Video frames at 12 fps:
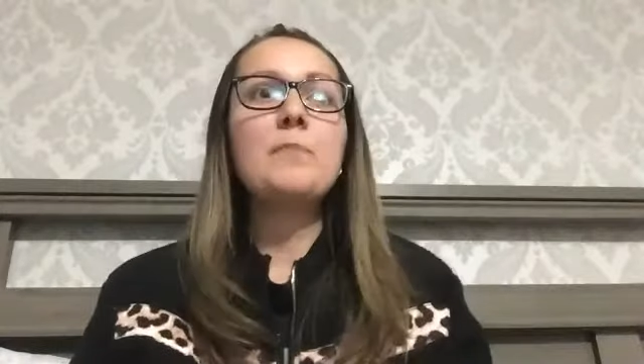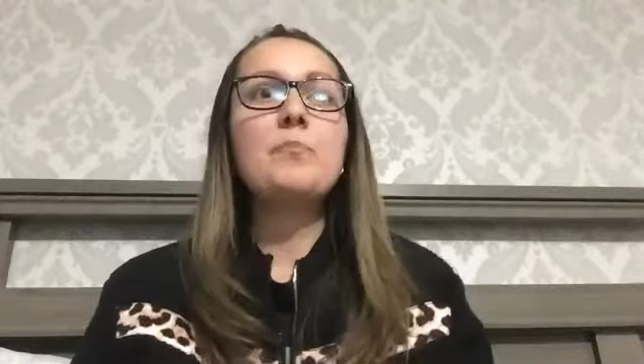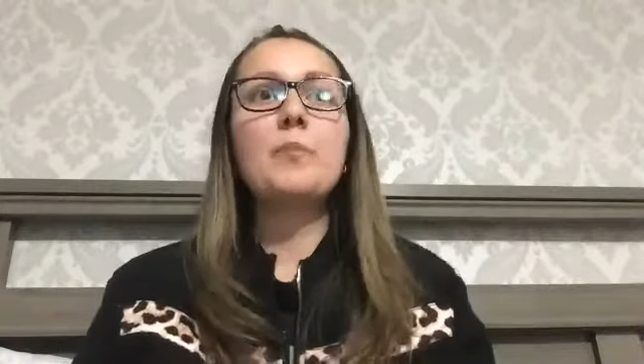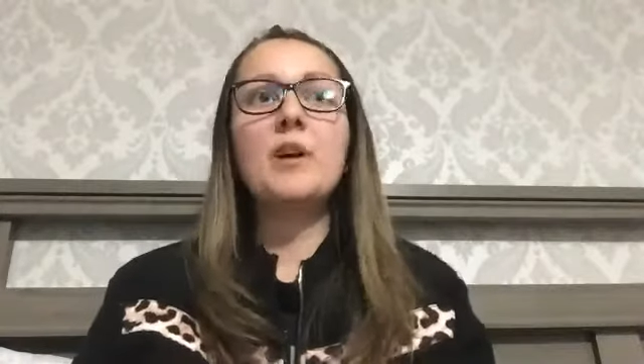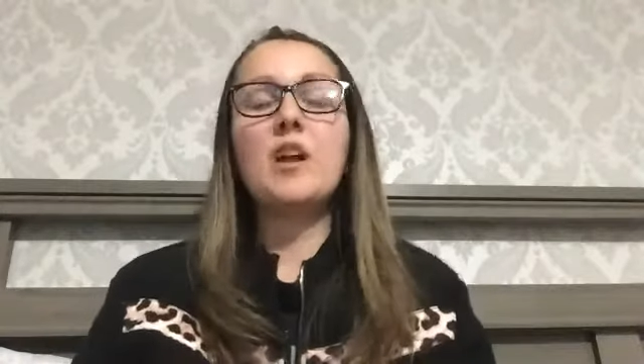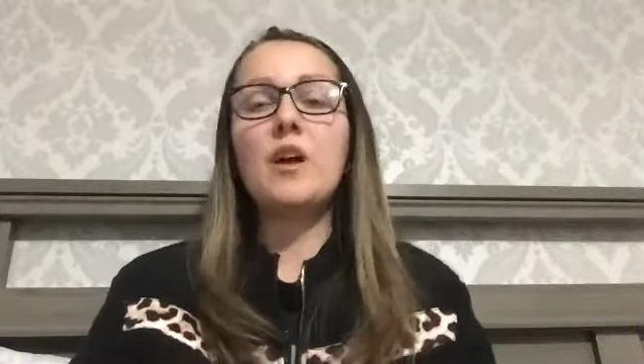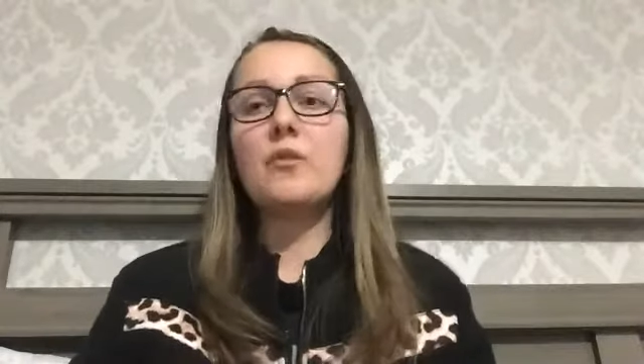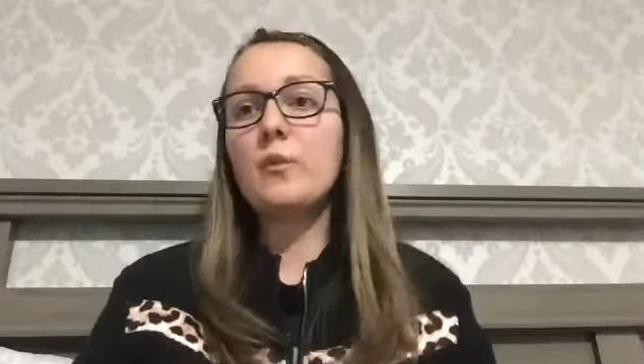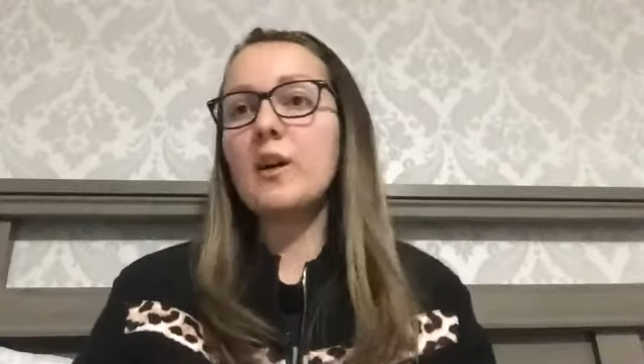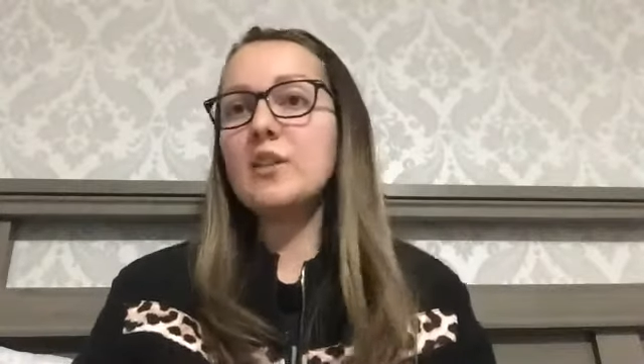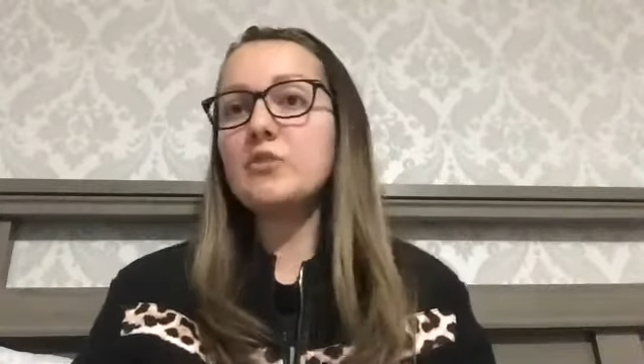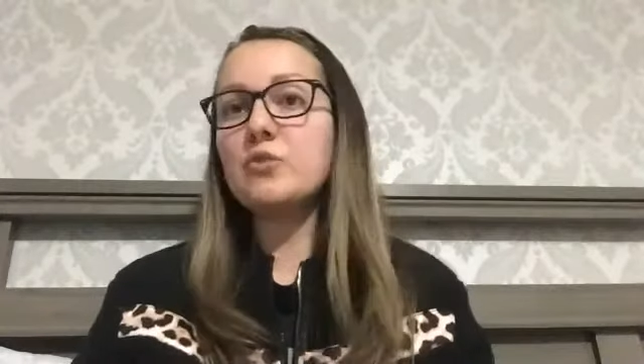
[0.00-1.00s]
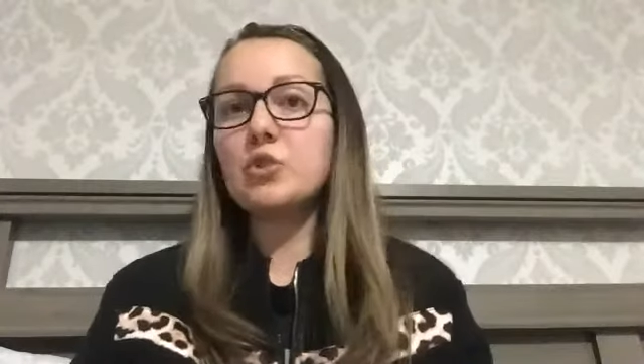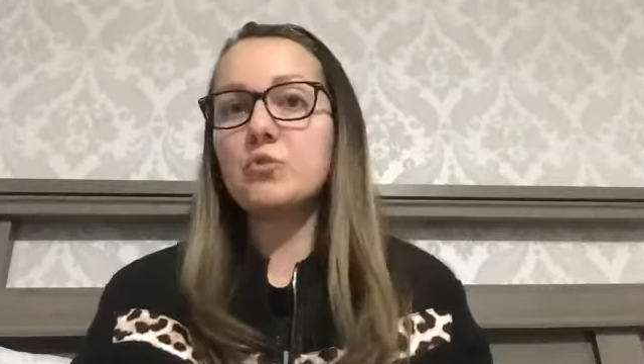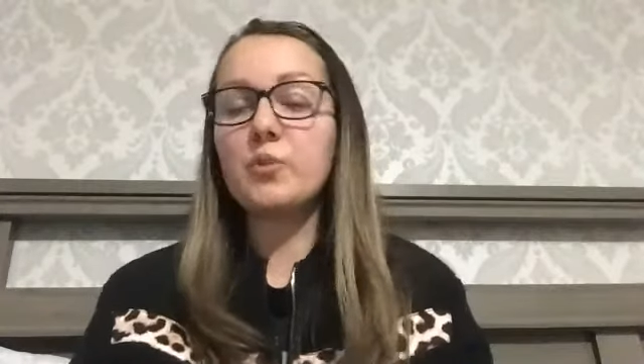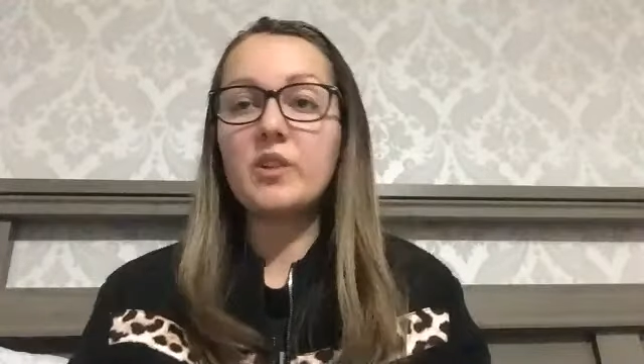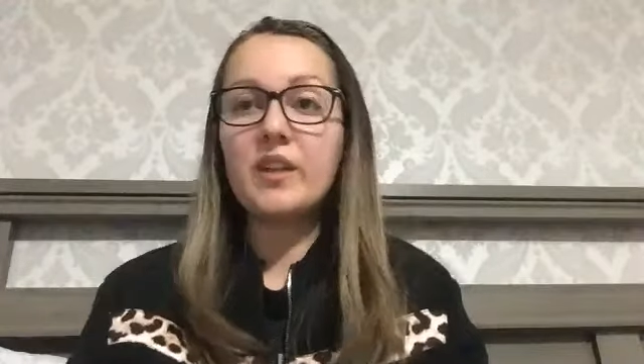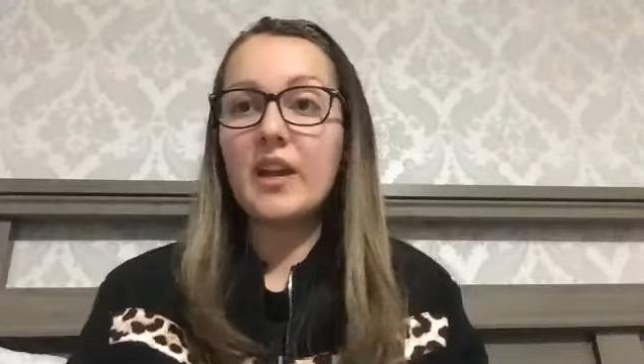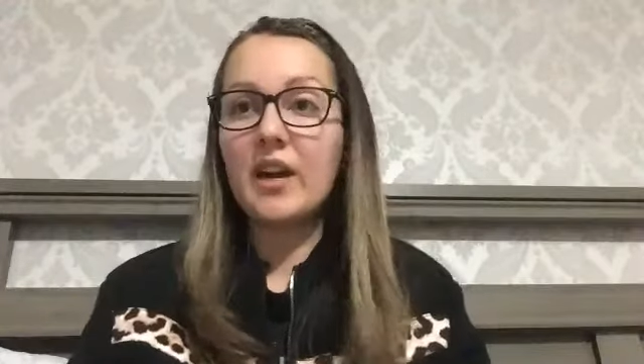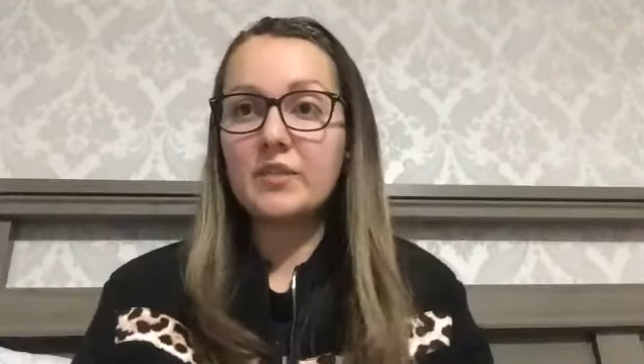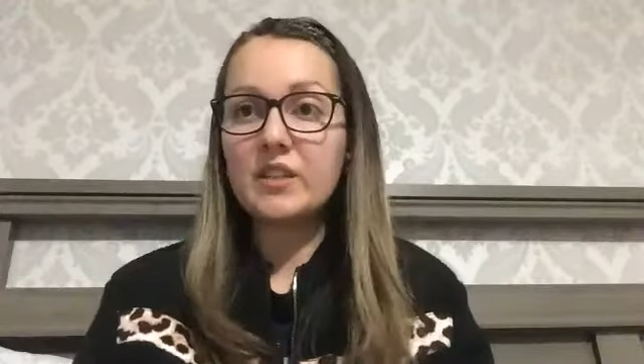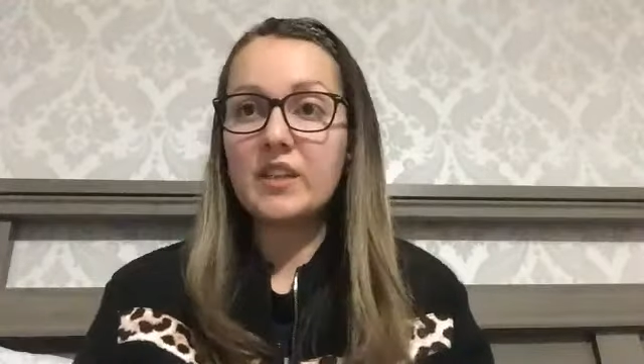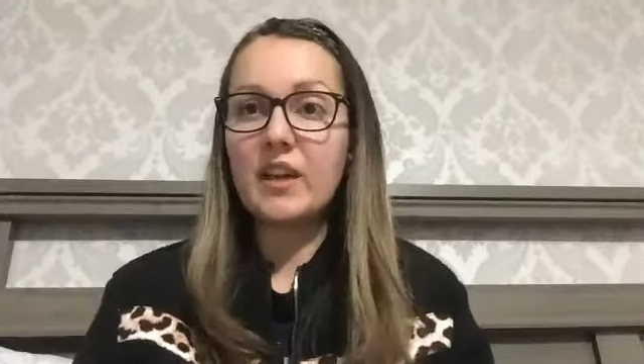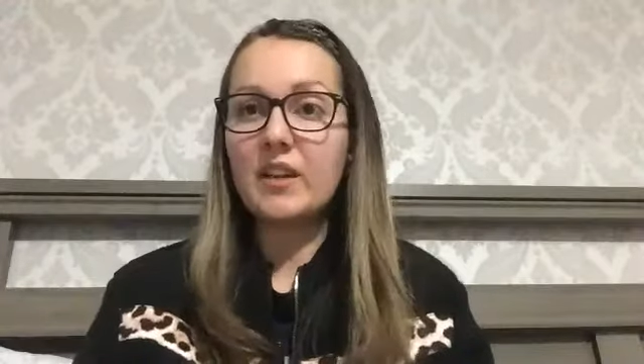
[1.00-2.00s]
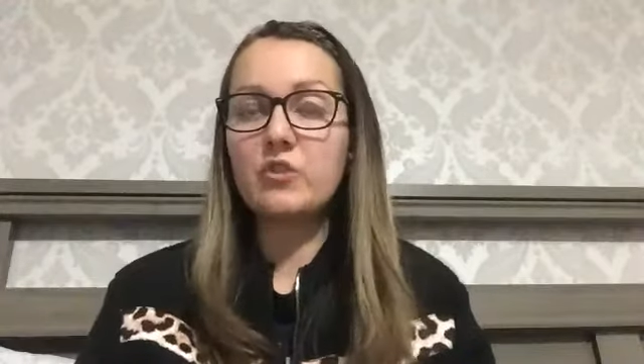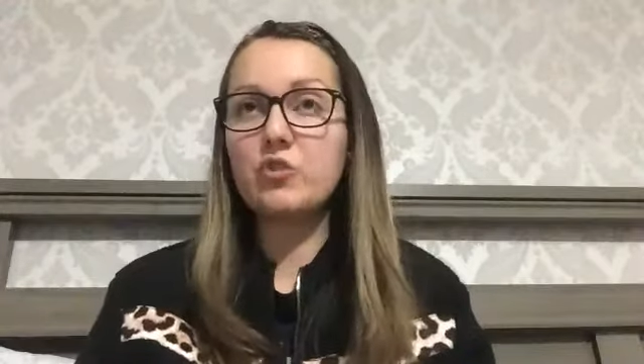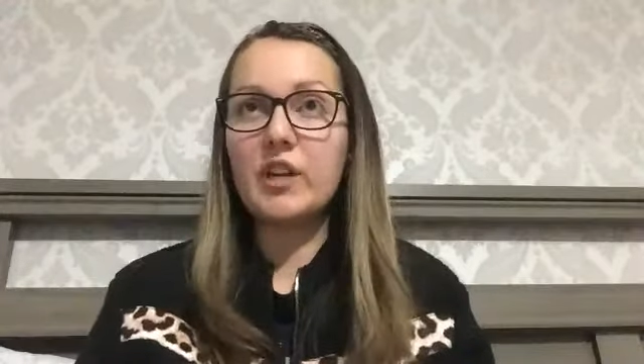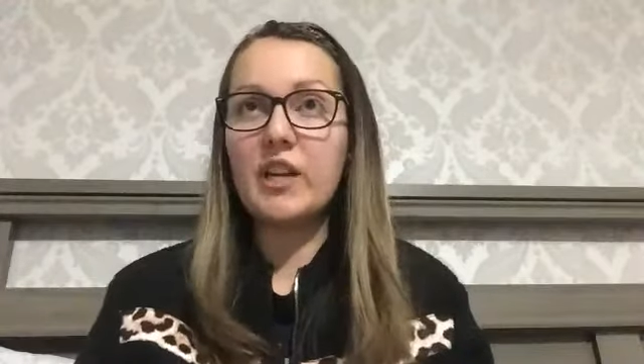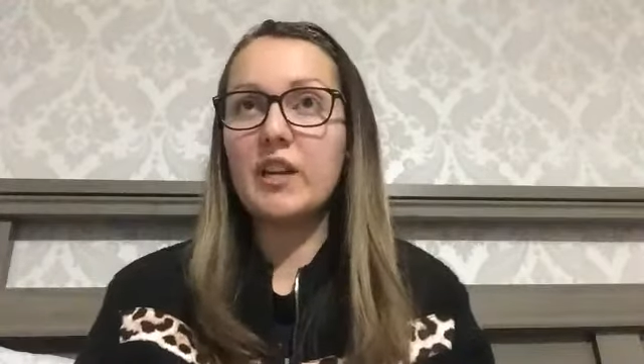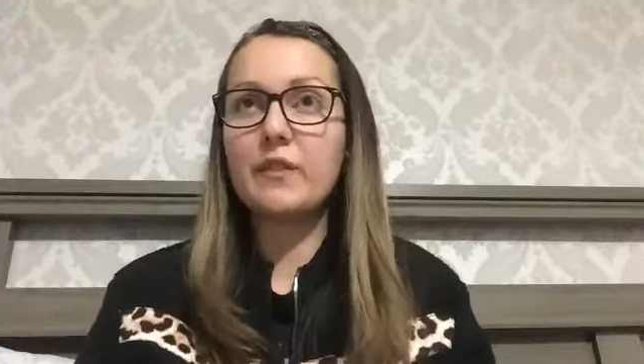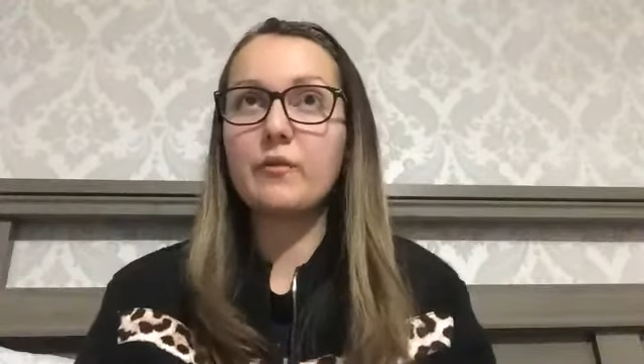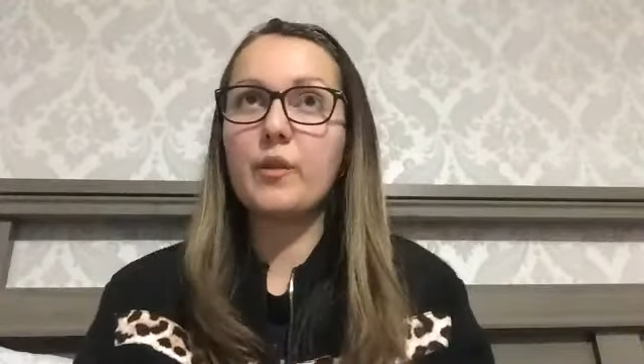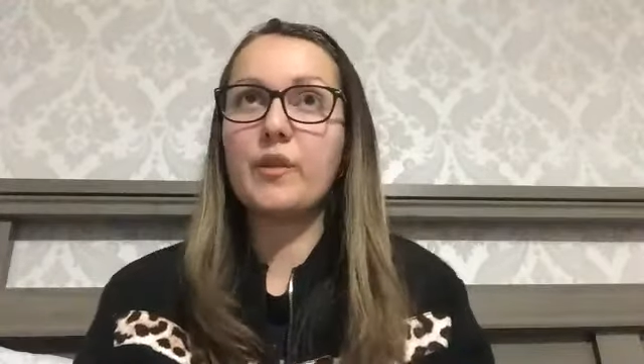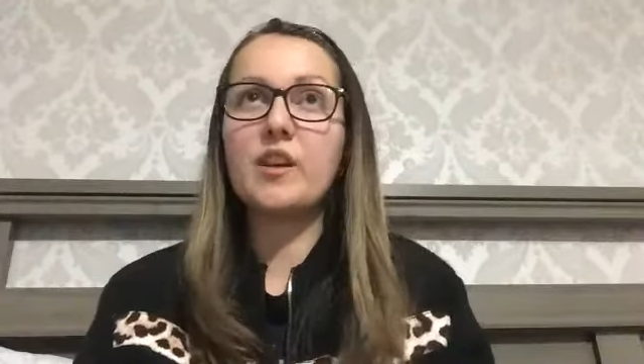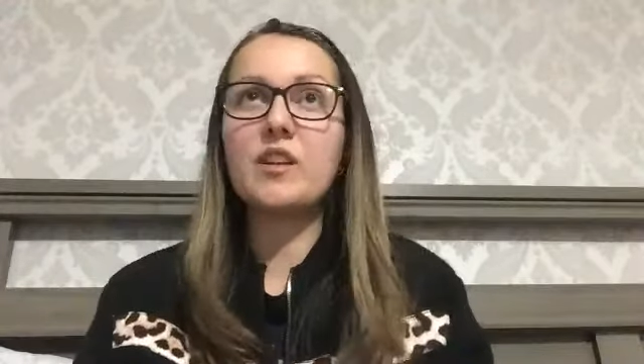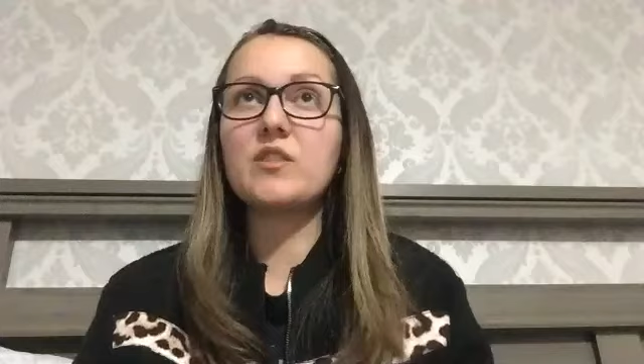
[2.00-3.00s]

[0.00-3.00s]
but otherwise you just really have to get creative with it.